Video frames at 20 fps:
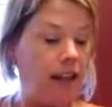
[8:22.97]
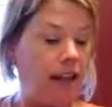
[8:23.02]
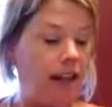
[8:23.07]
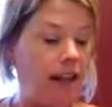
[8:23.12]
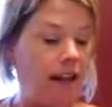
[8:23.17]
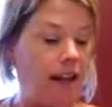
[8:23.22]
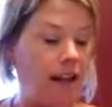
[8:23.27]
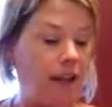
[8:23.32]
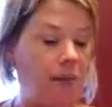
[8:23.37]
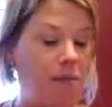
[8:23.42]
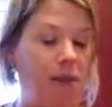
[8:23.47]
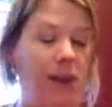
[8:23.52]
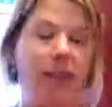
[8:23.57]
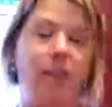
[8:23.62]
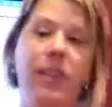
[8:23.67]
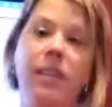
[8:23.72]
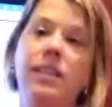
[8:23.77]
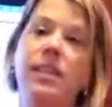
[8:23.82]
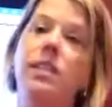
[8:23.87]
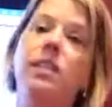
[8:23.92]
And
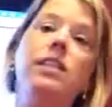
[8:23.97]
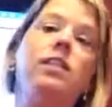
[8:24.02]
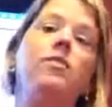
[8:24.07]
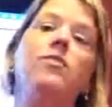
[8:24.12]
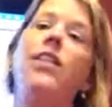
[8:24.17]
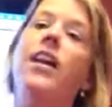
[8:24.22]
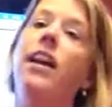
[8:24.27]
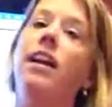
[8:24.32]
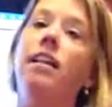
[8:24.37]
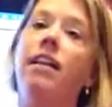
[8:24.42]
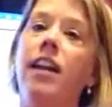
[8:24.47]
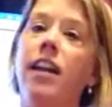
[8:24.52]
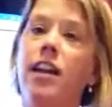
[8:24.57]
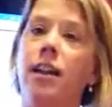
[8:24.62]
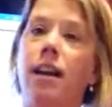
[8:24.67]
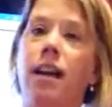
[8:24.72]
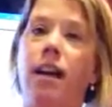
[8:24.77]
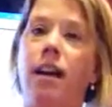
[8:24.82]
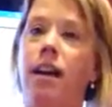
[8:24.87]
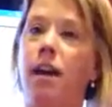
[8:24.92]
this is very
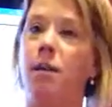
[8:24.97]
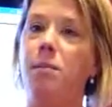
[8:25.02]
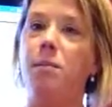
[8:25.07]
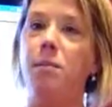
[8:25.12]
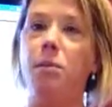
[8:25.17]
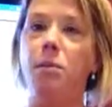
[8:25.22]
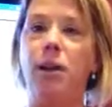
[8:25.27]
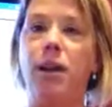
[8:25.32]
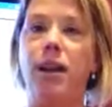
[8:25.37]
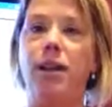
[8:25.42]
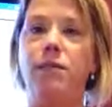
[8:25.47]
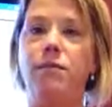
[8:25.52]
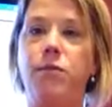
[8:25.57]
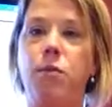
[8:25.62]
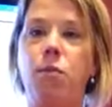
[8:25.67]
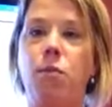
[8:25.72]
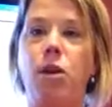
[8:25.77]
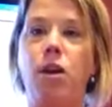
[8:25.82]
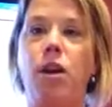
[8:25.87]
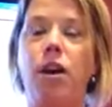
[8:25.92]
important
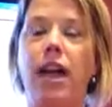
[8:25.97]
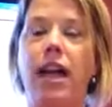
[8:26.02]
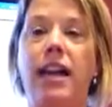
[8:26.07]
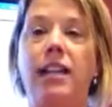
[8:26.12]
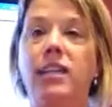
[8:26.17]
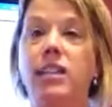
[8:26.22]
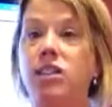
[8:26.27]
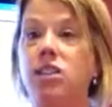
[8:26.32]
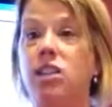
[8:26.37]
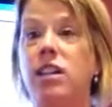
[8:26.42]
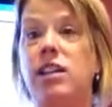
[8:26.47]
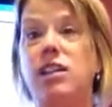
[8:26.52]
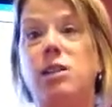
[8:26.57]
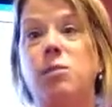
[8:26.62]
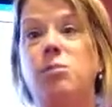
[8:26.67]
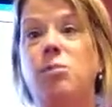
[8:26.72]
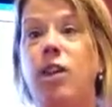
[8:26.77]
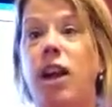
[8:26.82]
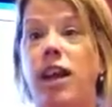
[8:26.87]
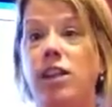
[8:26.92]
for addition and
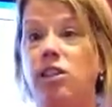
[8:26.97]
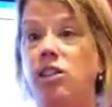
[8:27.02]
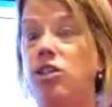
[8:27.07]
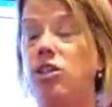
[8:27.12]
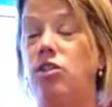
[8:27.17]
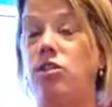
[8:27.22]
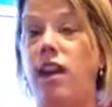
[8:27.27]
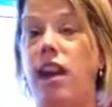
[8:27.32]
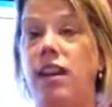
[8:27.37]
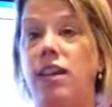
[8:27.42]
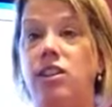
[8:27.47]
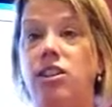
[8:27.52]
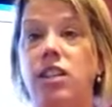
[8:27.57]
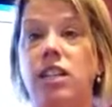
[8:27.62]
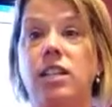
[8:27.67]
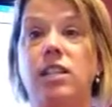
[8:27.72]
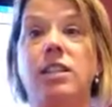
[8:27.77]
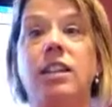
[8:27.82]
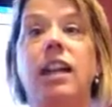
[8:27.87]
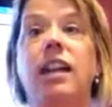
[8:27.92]
subtraction
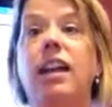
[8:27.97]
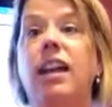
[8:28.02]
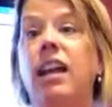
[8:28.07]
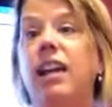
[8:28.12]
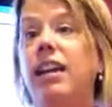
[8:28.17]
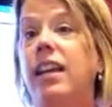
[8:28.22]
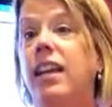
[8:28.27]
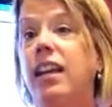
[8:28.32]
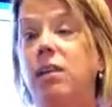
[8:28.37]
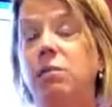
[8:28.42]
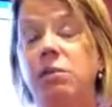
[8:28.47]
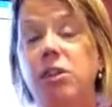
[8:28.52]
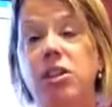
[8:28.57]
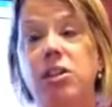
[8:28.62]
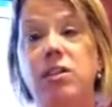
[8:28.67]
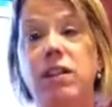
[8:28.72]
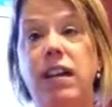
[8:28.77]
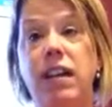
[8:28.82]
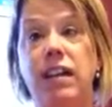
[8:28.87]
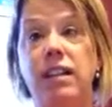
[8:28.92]
strategies. Again, when you
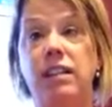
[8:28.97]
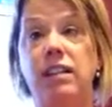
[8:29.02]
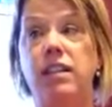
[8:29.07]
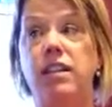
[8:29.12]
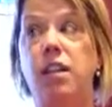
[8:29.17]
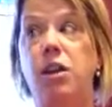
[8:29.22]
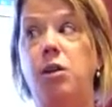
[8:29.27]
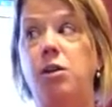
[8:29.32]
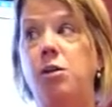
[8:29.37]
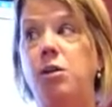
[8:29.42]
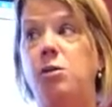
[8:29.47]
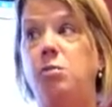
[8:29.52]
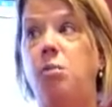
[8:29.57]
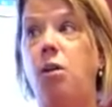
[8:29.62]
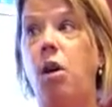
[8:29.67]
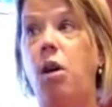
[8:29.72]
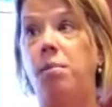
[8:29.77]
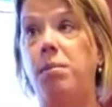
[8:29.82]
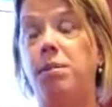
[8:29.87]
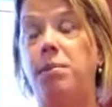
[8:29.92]
get into those
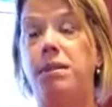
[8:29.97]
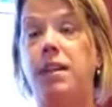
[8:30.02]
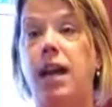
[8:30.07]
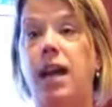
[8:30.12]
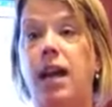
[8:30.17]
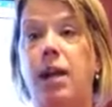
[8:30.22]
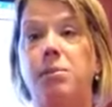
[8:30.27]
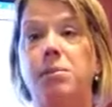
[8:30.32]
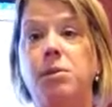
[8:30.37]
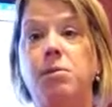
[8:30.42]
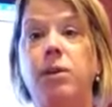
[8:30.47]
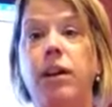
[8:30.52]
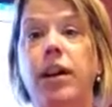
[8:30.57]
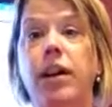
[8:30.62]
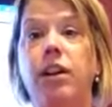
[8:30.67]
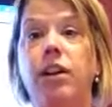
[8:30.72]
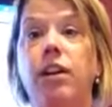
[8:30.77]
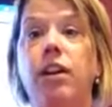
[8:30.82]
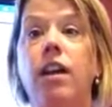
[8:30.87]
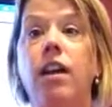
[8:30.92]
problem types
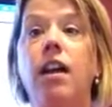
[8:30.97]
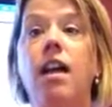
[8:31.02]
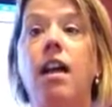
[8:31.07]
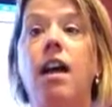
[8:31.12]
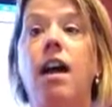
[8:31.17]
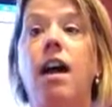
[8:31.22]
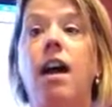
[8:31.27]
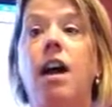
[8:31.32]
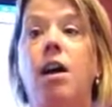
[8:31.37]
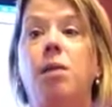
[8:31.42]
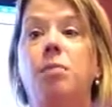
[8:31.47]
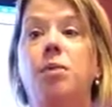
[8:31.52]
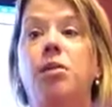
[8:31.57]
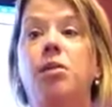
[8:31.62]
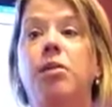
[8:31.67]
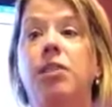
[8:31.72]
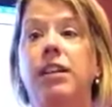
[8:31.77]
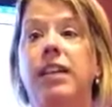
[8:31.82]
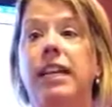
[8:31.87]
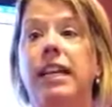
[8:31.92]
where you're
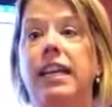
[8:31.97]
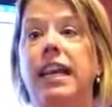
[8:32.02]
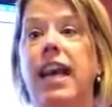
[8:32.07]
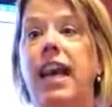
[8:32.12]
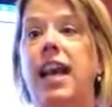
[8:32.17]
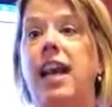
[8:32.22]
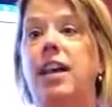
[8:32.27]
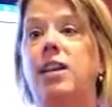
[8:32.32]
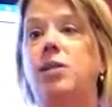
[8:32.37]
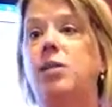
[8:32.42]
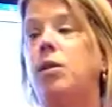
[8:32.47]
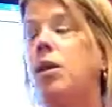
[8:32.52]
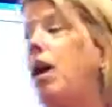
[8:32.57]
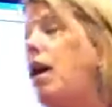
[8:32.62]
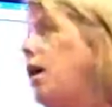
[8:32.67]
looking at